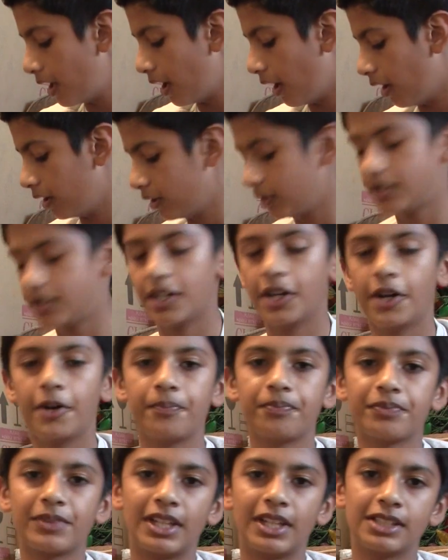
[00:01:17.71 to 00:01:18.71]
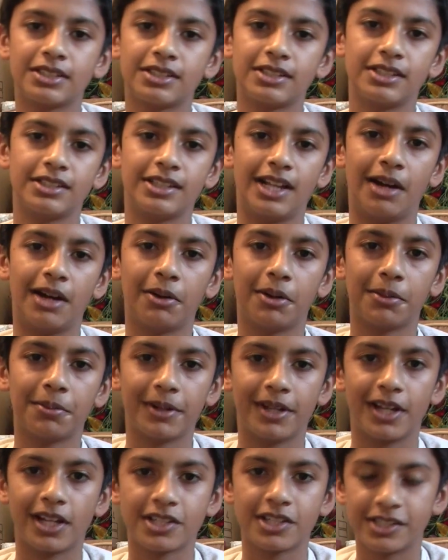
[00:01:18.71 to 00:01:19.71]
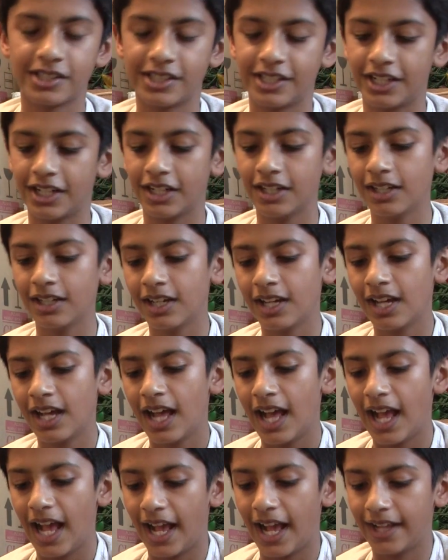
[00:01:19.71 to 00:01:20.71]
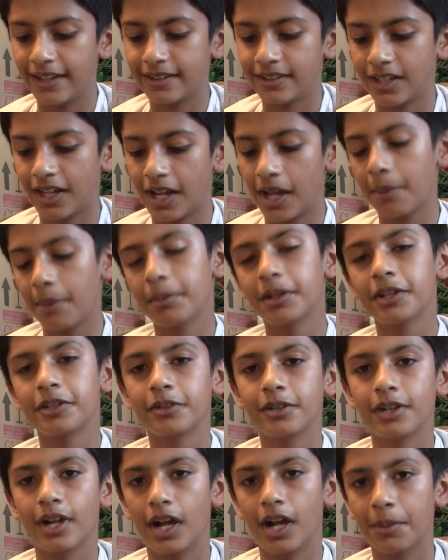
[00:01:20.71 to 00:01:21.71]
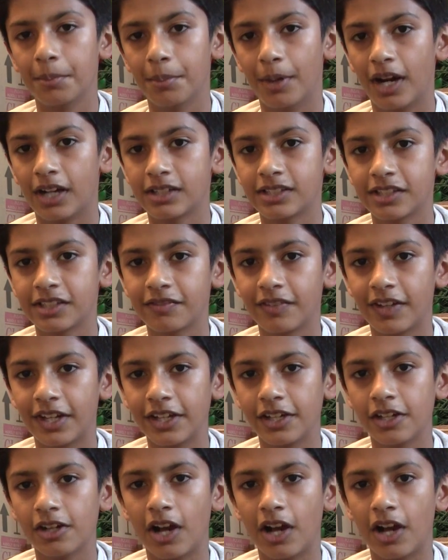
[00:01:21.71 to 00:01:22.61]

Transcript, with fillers: Also, this is Atwal Productions here, and today I'm going to do an unboxing video.